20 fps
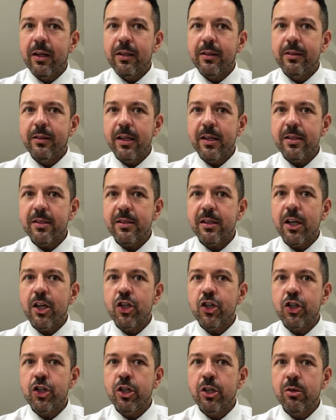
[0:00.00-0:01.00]
This
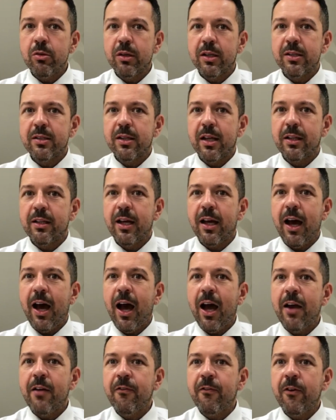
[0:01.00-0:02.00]
ensures that
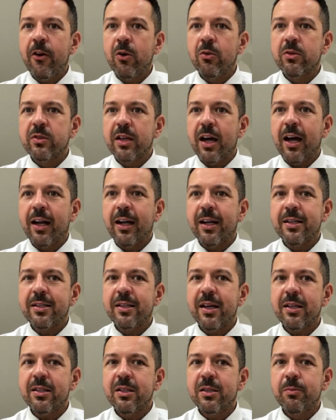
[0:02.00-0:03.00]
iPhones are
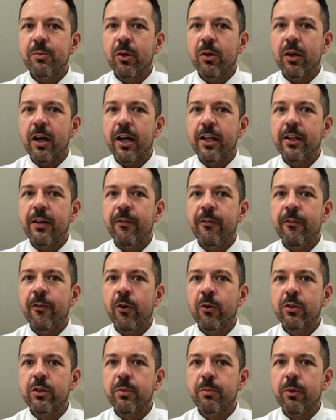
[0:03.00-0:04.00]
accessible and
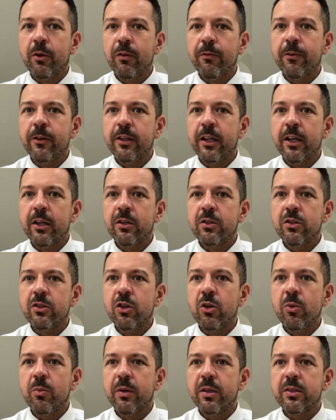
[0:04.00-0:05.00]
affordable for their
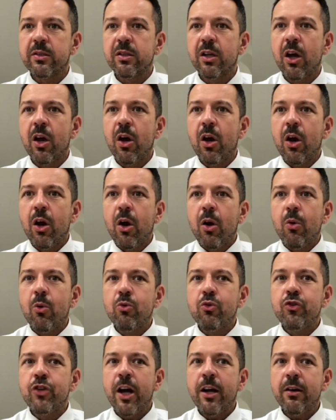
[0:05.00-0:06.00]
consumers, who
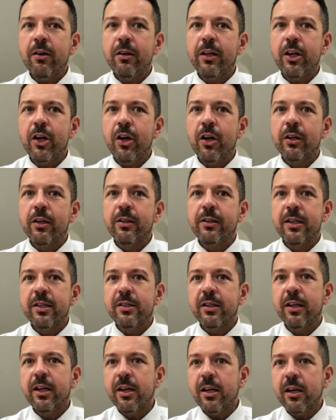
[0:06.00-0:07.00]
generally earn a
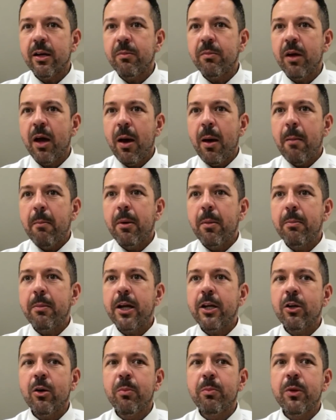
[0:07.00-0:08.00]
decent income but may
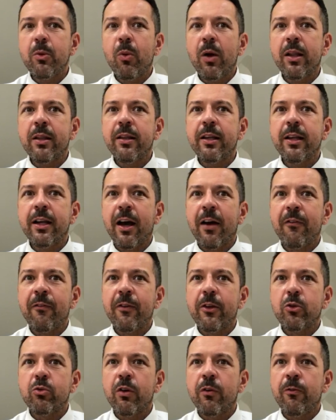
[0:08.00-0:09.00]
not be wealthy enough
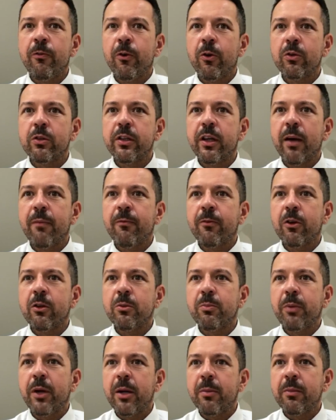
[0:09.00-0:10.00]
to afford the
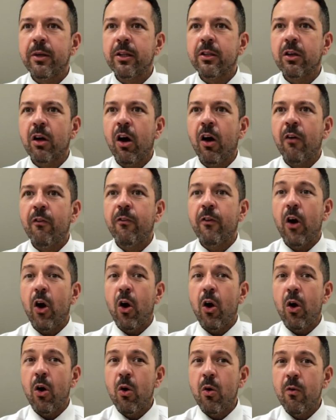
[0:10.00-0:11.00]
upfront payment of
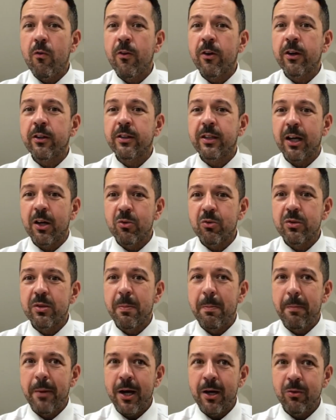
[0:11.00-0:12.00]
over
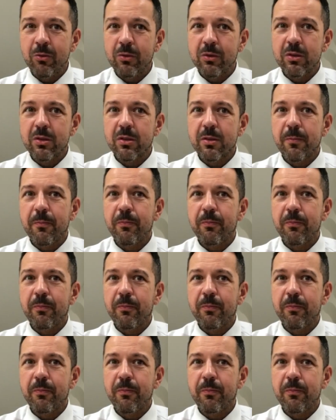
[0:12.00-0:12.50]
£1,000.